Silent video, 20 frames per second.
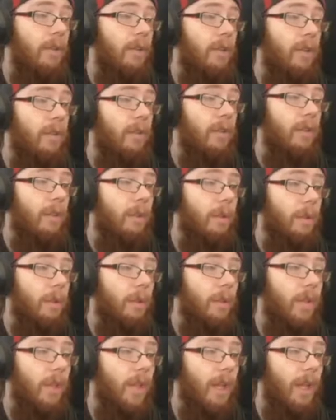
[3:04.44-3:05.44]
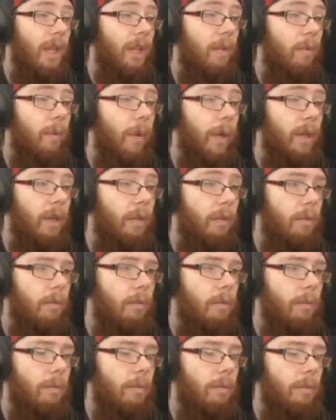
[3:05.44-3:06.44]
as soon as I went
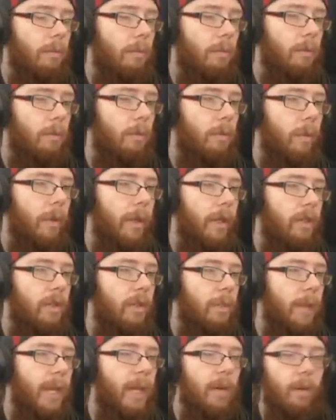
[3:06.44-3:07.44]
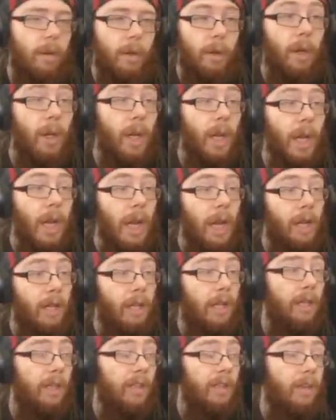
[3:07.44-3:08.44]
to bed, or at
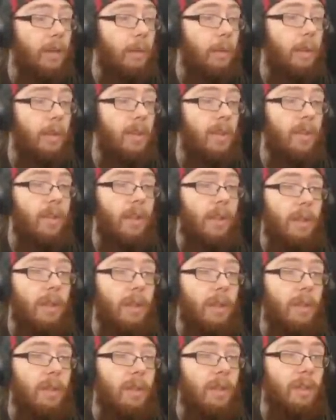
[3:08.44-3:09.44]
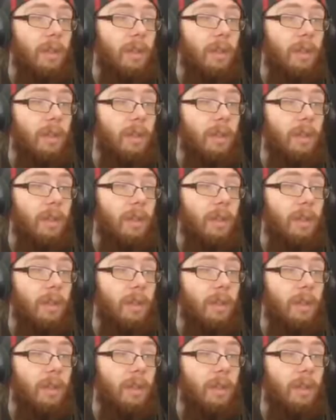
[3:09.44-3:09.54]
least I will start.